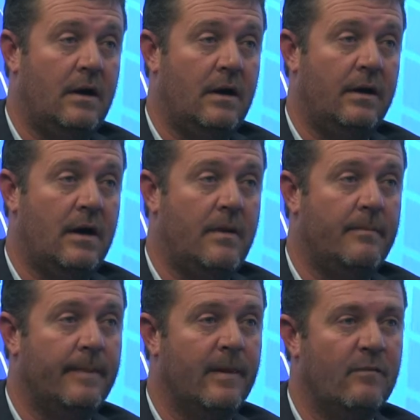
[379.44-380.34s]
And
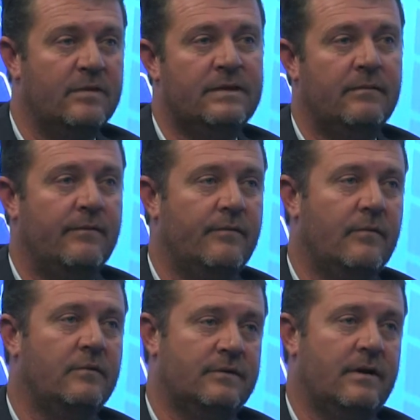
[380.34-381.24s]
obviously we've
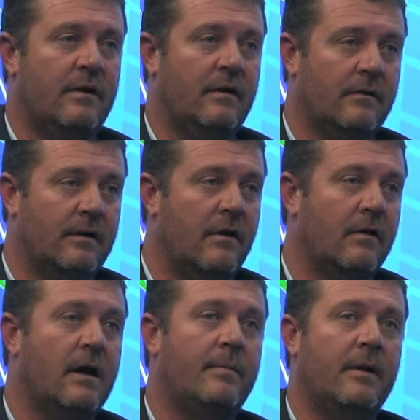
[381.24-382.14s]
also know
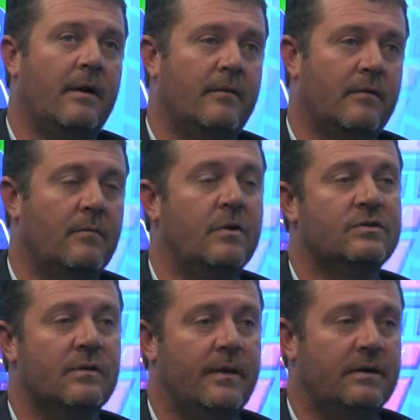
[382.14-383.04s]
a couple of
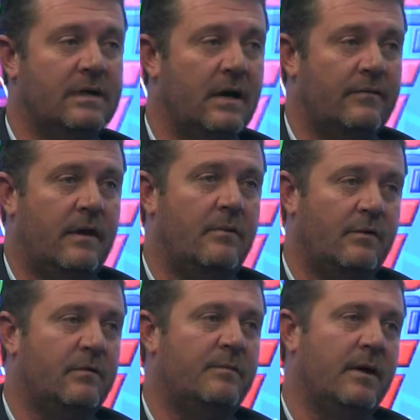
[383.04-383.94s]
commercial boats out there
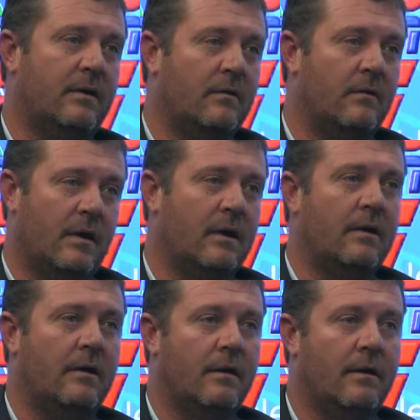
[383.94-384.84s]
which we speak to
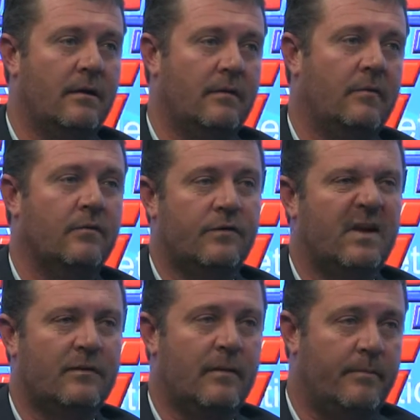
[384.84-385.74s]
regularly, and also
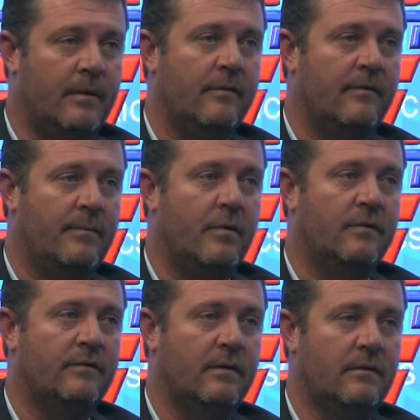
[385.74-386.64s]
get a bit of
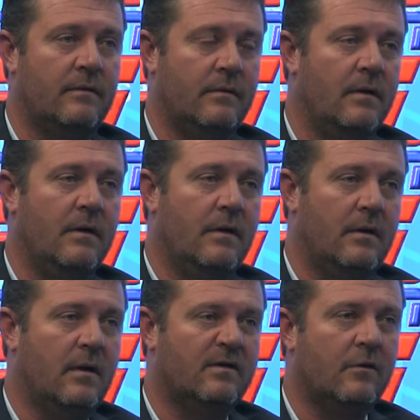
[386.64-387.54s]
reports. And
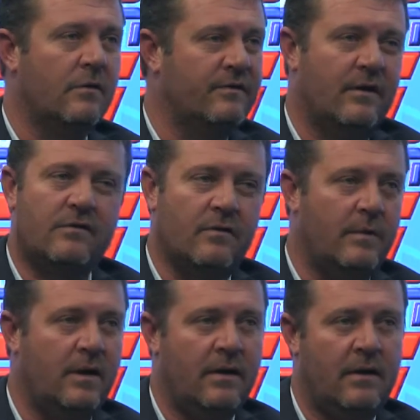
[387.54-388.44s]
yeah, it's all on social
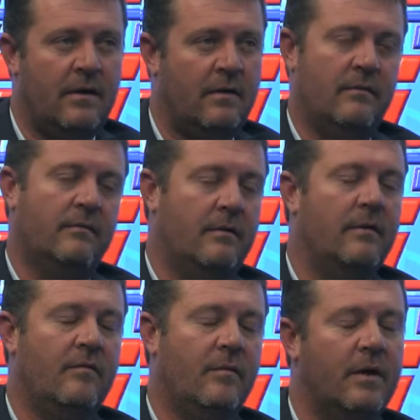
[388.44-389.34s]
media, and
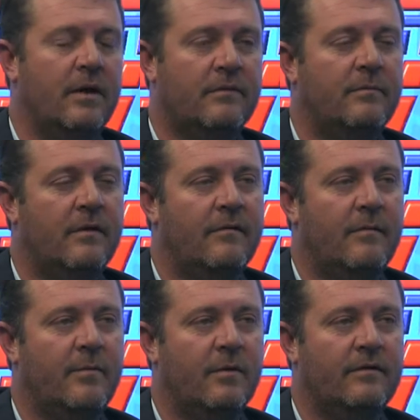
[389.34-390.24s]
everybody gets a bit of
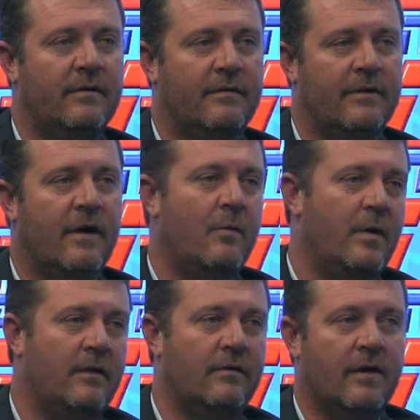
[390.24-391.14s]
reports and know
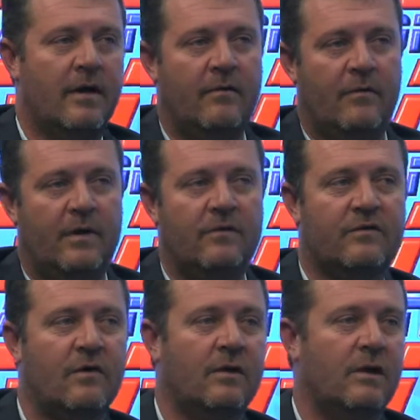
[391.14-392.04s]
where to go and where to
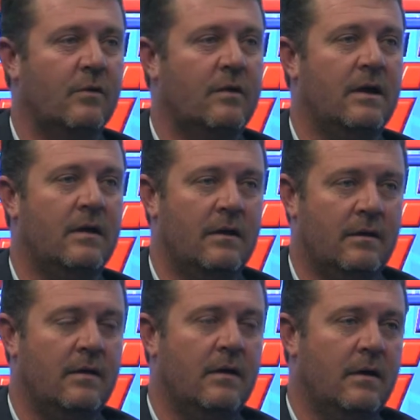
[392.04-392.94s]
start looking.
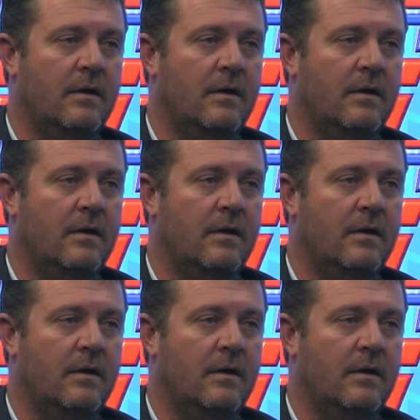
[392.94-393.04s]
And